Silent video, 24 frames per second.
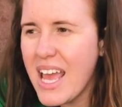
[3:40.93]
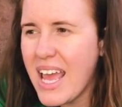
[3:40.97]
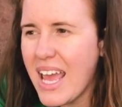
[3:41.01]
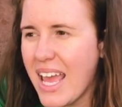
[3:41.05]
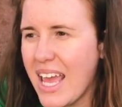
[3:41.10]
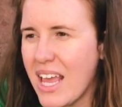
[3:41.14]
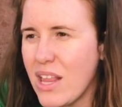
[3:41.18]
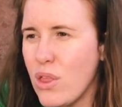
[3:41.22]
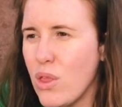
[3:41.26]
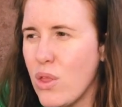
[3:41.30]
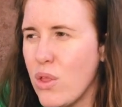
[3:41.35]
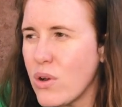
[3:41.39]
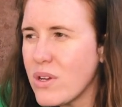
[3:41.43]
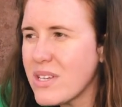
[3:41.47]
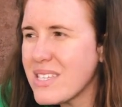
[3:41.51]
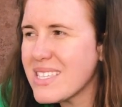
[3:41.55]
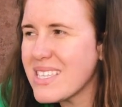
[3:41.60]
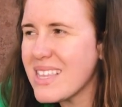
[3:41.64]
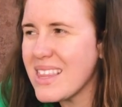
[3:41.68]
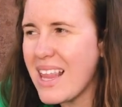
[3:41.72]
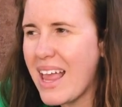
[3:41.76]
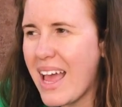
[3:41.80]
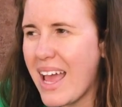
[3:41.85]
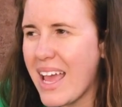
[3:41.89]
It looks
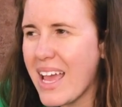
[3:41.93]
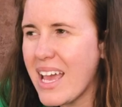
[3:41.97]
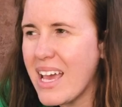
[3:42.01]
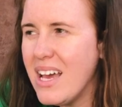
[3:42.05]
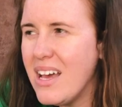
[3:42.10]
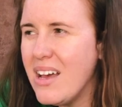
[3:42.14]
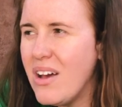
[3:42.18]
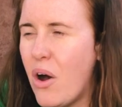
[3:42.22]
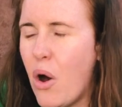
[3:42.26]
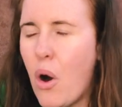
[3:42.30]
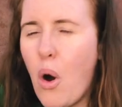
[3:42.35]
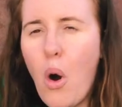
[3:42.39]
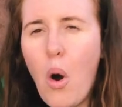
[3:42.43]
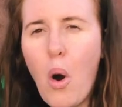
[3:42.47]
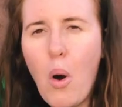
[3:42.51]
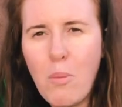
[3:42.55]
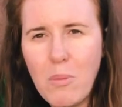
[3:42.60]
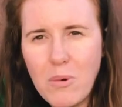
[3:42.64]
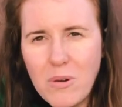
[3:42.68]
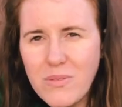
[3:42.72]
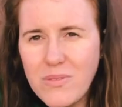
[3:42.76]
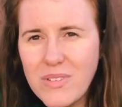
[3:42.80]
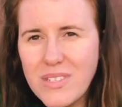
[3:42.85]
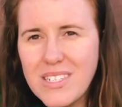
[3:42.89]
like
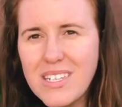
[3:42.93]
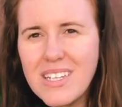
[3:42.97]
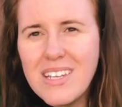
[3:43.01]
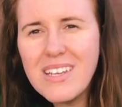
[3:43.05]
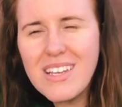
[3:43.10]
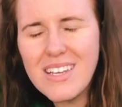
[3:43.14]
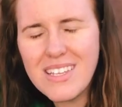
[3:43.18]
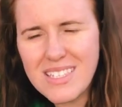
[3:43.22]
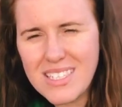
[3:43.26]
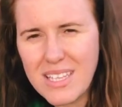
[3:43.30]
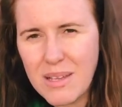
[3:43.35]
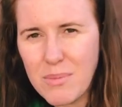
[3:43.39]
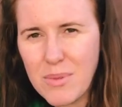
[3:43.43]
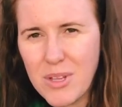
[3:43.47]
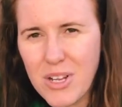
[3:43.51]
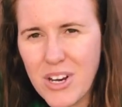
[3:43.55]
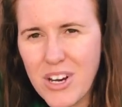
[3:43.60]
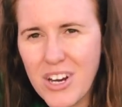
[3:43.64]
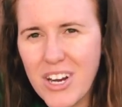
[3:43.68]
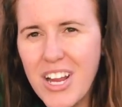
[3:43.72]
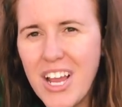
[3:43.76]
almost similar